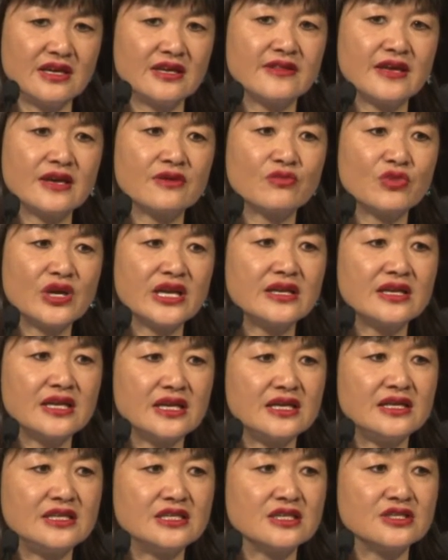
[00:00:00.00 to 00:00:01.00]
that we
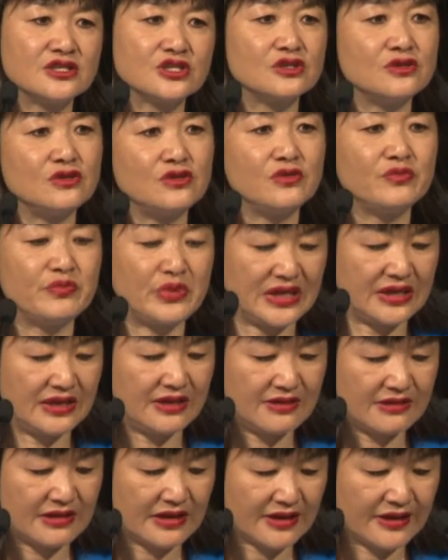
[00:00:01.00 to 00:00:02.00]
need to be
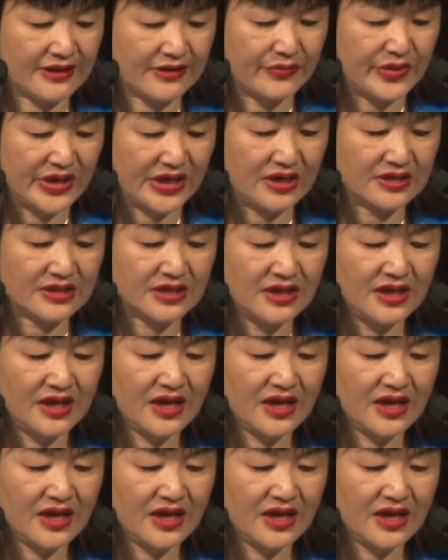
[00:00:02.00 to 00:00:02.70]
thinking about.